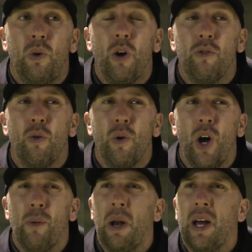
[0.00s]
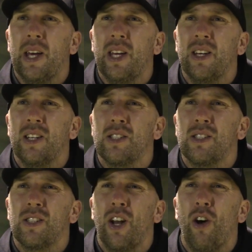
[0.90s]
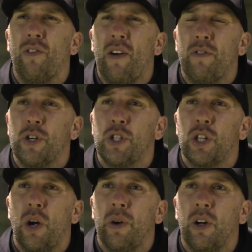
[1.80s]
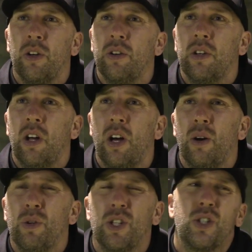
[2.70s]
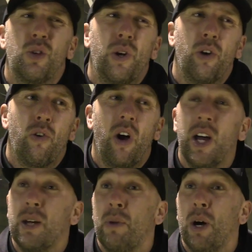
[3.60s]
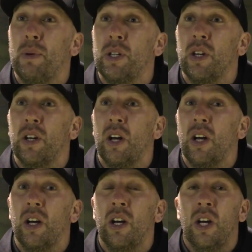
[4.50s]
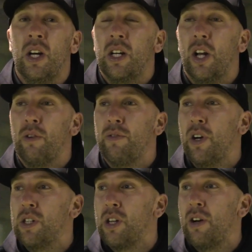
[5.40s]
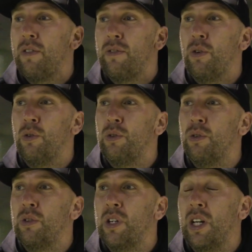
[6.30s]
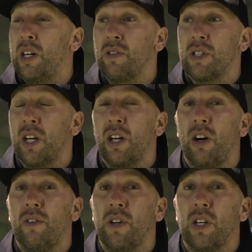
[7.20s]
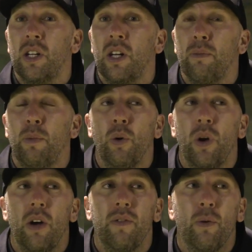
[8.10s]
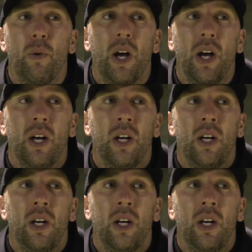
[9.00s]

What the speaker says: overall in our play is a lot of average going on. We're just doing all right, in my opinion. You know, first half I thought, and even second half it boiled over, where